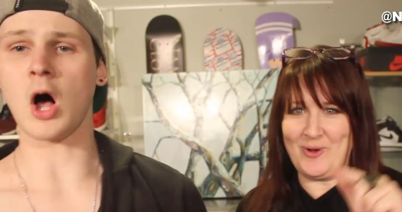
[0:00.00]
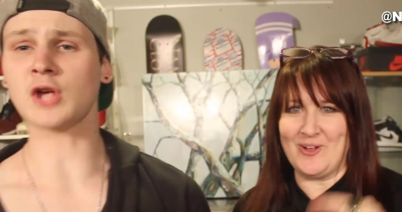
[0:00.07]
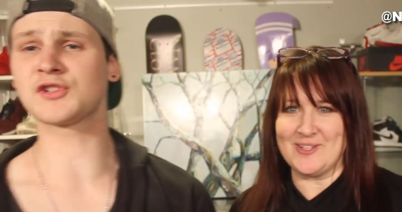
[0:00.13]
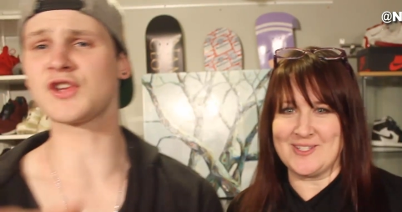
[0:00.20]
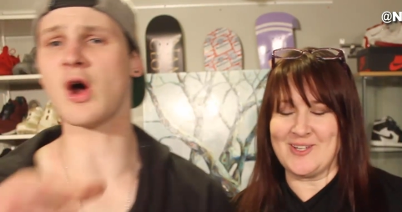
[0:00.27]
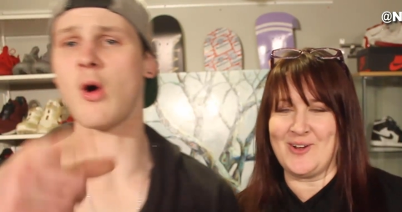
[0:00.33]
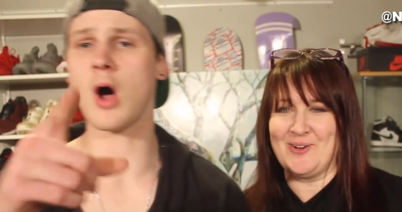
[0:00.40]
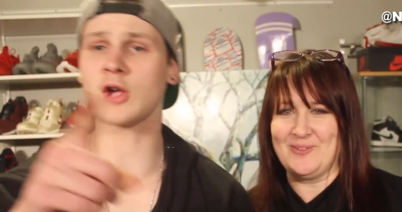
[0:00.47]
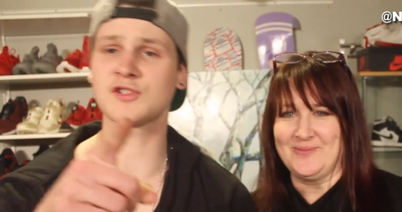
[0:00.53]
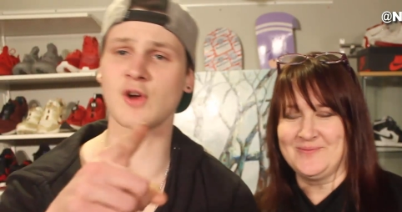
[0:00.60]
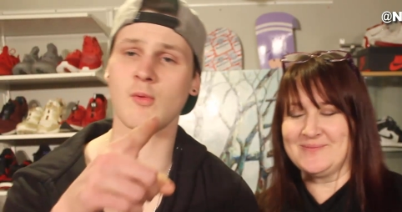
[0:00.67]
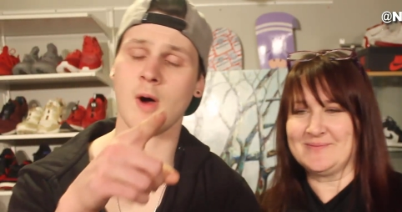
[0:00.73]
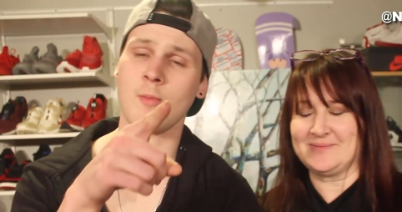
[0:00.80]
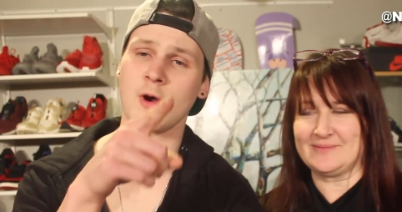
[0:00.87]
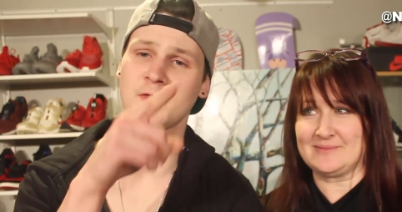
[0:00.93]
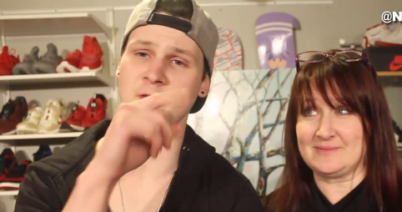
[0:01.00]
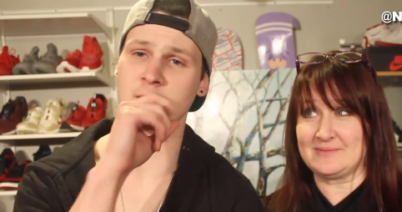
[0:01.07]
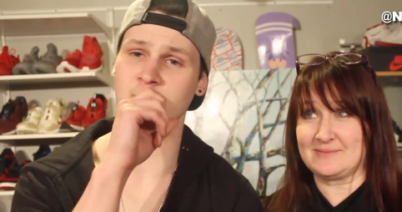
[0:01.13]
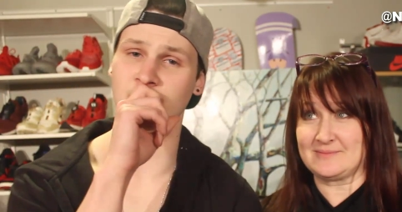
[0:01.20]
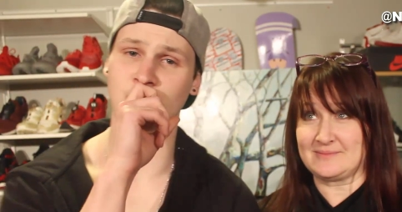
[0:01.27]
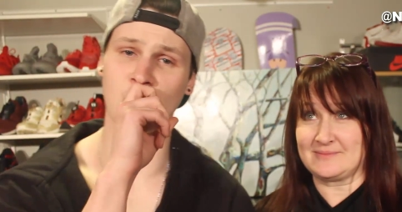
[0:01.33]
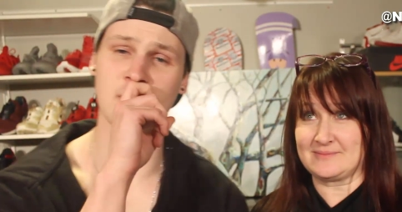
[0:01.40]
Speaker 1: Also, also one more
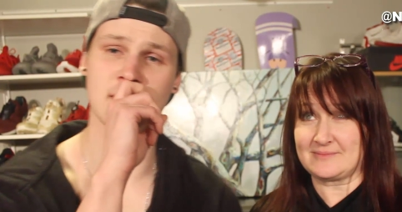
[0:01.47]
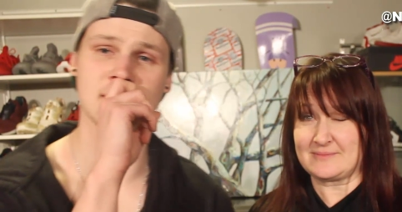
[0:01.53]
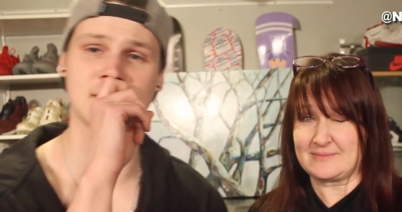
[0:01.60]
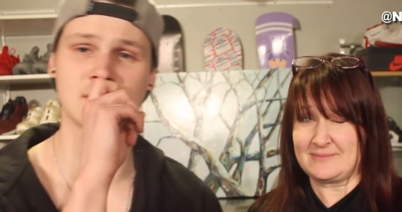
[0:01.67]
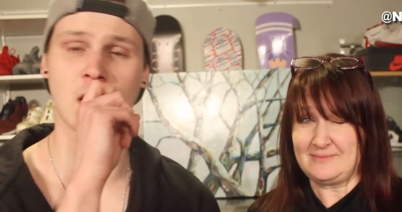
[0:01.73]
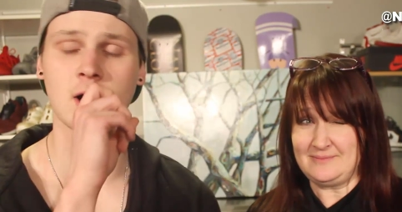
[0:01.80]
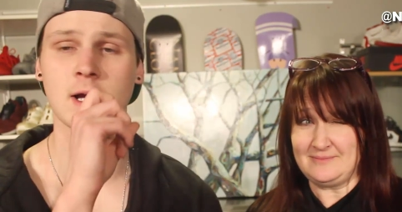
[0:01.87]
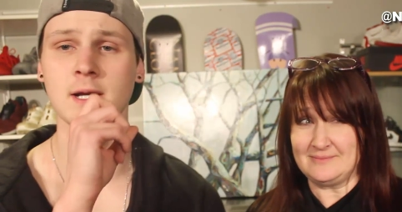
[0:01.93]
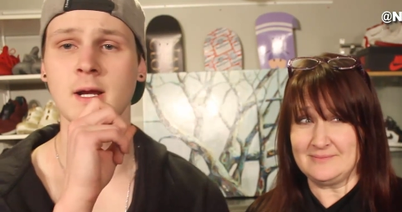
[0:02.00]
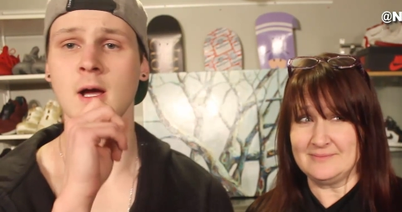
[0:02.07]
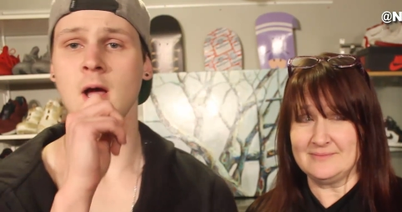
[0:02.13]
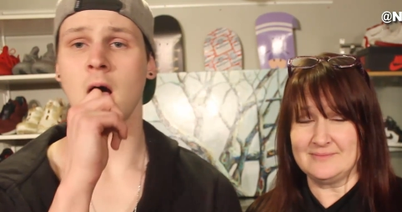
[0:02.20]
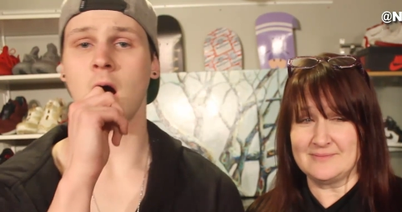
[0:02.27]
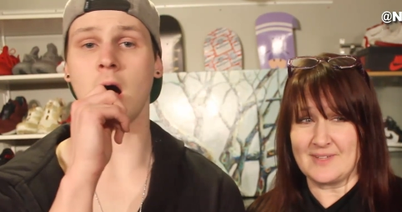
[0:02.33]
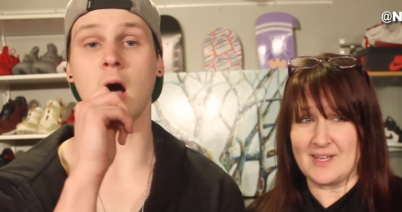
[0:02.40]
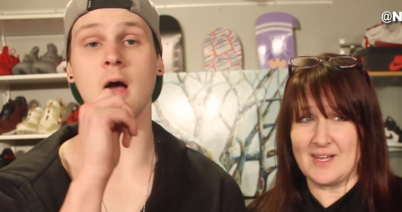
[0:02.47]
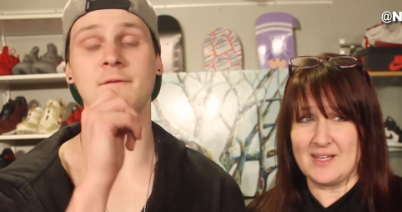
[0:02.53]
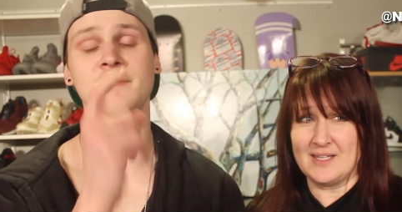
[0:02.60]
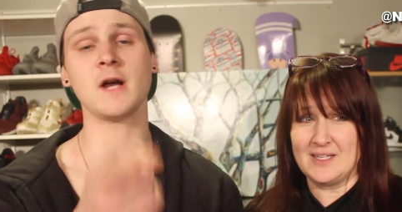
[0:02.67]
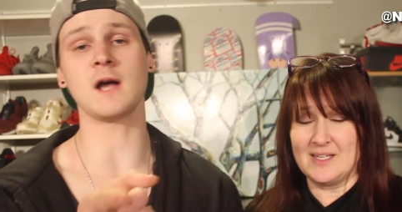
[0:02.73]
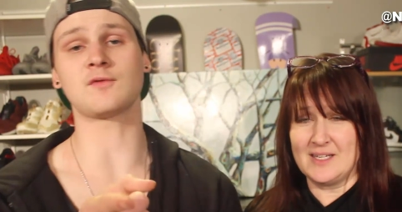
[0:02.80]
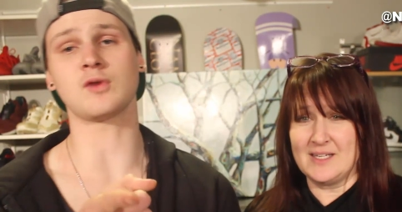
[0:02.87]
thing before we get started. Uh,
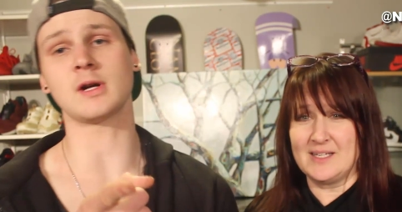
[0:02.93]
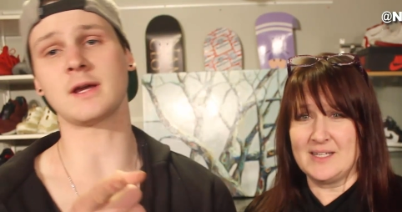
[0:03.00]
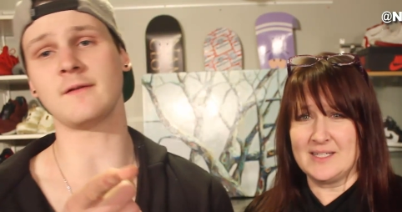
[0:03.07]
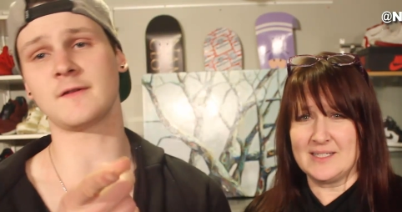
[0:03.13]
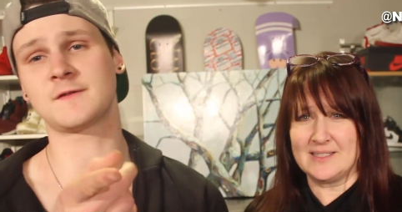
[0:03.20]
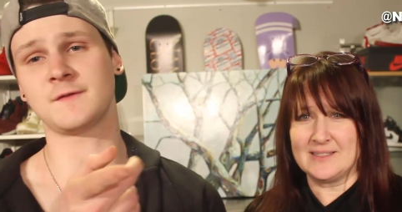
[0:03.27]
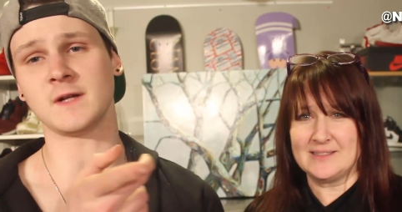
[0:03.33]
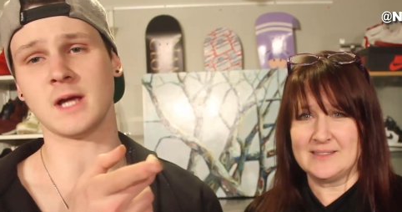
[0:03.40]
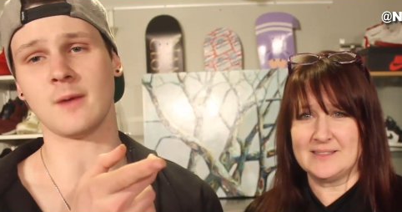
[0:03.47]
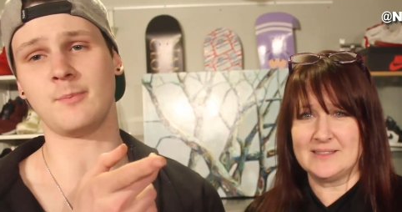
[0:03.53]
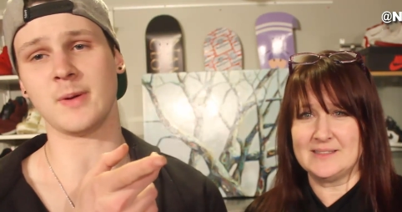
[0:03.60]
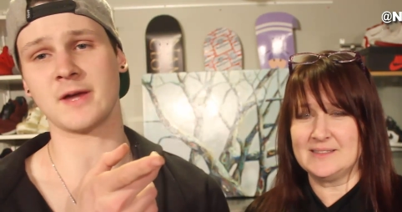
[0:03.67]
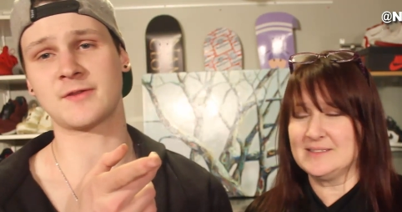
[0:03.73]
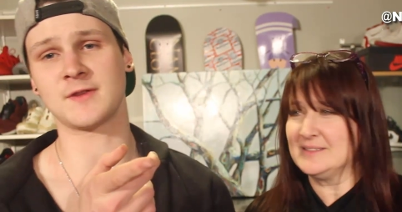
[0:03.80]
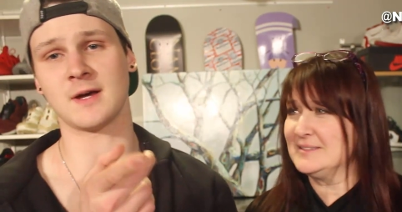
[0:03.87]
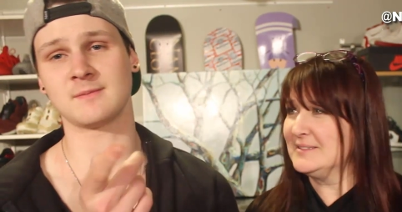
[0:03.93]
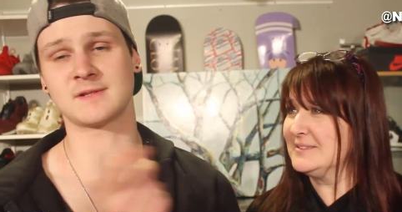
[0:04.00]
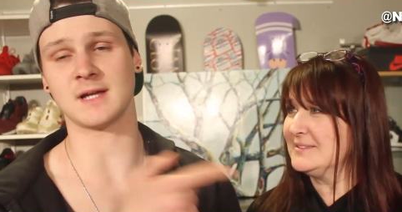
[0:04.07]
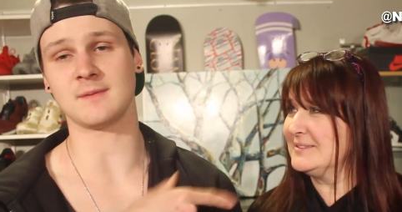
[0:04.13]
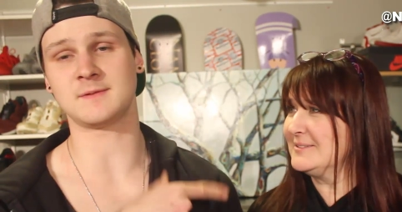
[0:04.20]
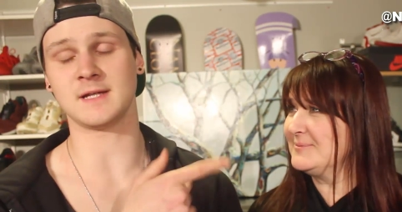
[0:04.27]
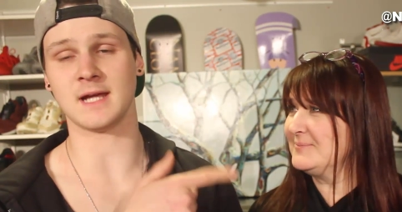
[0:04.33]
if you guys want to give this video a big
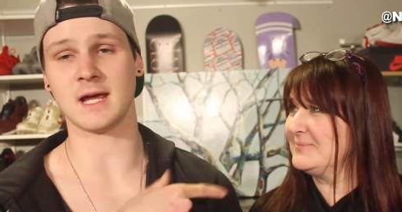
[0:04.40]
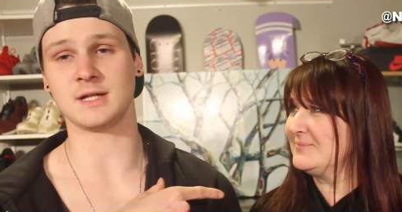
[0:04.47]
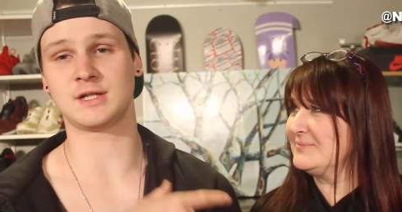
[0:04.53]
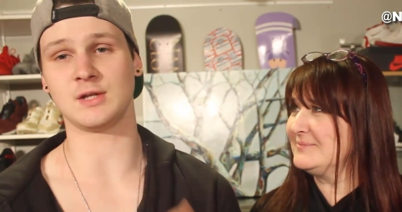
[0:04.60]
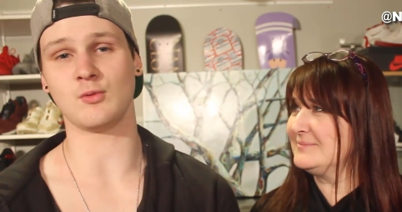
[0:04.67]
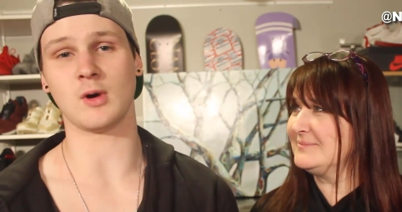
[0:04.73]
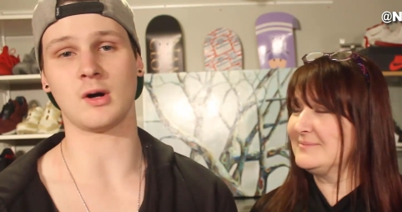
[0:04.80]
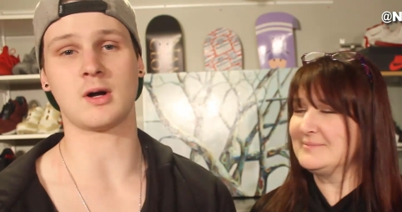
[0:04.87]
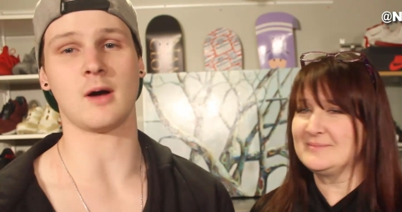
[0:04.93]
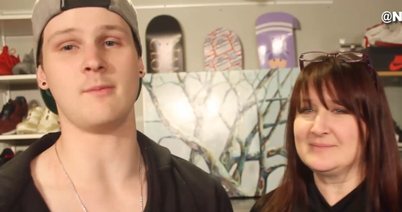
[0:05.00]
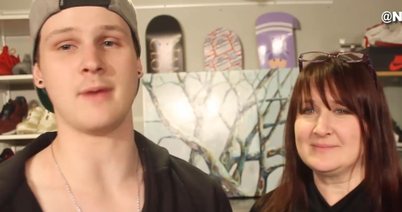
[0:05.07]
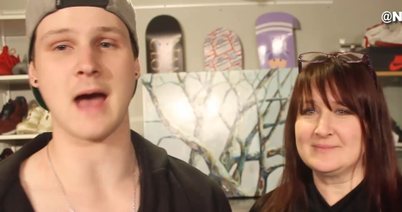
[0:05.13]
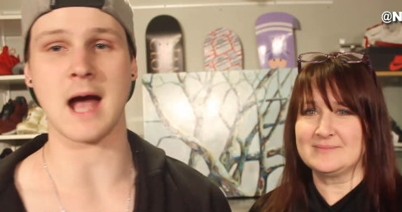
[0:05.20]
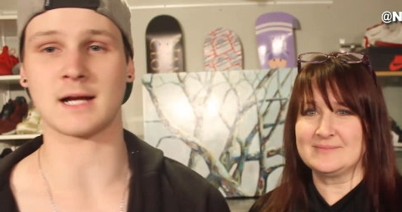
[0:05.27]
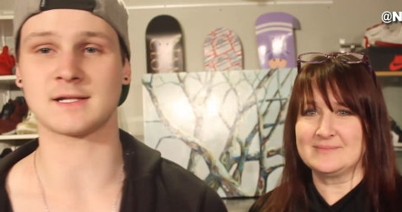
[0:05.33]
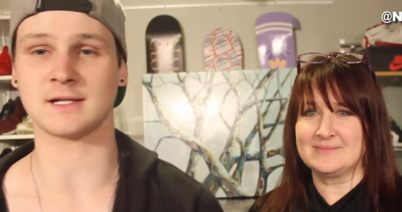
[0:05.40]
thumbs up today, she will come back.